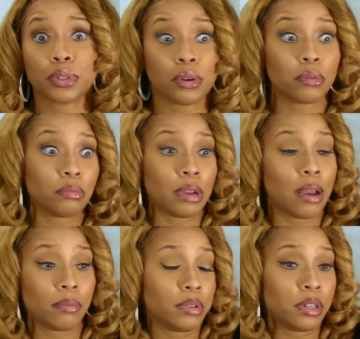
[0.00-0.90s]
so
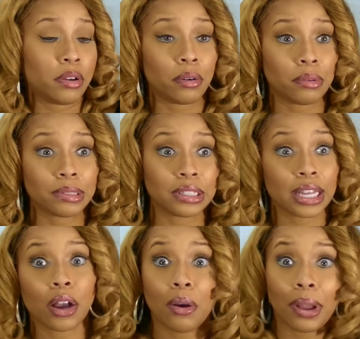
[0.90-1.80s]
I was just
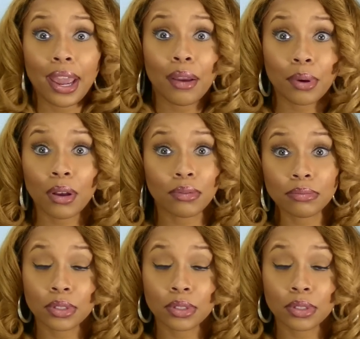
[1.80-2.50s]
like, okay, well,